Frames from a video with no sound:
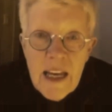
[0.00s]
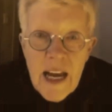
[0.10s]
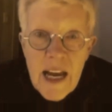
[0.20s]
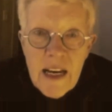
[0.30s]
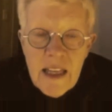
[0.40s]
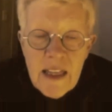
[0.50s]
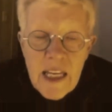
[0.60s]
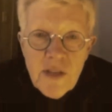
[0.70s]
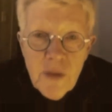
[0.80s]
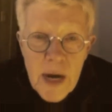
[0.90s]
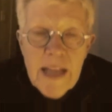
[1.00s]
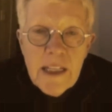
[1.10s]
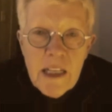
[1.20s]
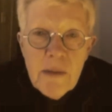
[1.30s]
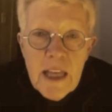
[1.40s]
and thanks for
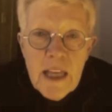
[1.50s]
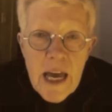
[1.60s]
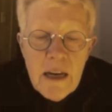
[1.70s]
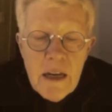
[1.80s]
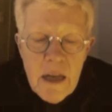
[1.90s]
asking me that.